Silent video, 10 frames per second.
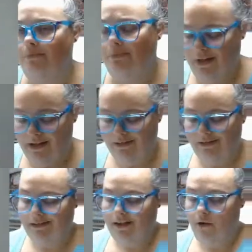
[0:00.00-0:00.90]
But
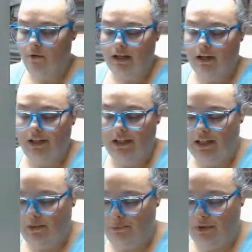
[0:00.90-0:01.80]
I want to clean it
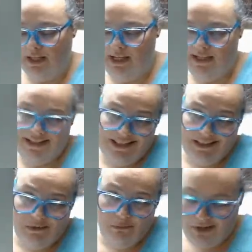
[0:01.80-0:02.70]
up with this,
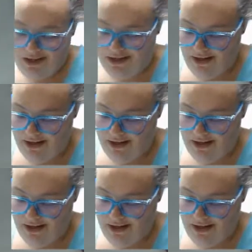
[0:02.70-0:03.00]
but